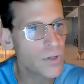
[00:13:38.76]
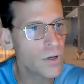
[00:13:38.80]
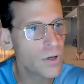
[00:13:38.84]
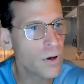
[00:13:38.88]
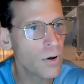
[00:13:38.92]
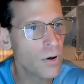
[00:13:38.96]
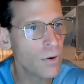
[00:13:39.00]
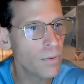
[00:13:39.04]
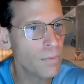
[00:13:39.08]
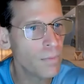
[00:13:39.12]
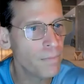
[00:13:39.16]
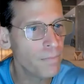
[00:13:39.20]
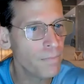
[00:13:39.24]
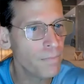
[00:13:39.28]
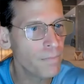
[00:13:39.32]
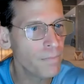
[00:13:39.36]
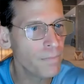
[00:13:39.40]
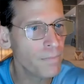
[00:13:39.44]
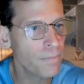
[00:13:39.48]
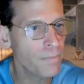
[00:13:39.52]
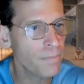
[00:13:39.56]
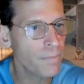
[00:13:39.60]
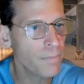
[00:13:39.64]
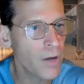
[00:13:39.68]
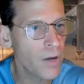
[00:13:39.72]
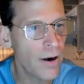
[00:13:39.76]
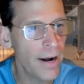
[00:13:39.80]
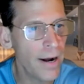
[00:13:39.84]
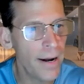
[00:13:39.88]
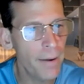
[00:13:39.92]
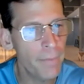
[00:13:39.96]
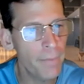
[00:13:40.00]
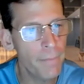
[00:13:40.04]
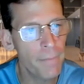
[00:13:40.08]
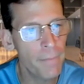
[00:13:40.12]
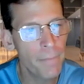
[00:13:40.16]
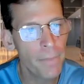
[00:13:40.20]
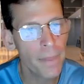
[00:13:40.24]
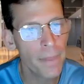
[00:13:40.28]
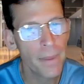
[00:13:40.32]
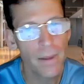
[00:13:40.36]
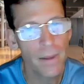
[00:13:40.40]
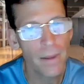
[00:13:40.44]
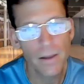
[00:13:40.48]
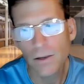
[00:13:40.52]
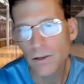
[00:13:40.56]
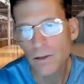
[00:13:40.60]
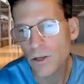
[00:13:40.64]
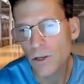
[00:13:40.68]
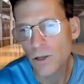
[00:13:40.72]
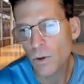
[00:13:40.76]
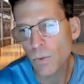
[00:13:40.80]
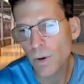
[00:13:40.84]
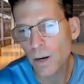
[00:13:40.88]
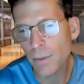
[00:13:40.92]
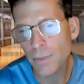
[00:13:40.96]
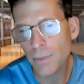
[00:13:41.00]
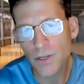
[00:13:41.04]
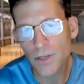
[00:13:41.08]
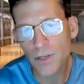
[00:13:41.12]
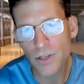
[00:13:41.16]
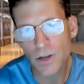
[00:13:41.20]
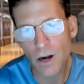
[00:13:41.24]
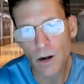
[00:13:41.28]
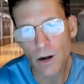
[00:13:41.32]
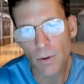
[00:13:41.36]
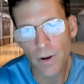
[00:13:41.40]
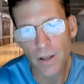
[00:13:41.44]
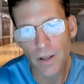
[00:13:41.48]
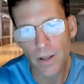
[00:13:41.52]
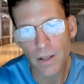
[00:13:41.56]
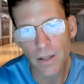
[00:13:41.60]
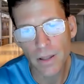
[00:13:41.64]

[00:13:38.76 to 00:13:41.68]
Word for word: so, all right. So what I'm going to start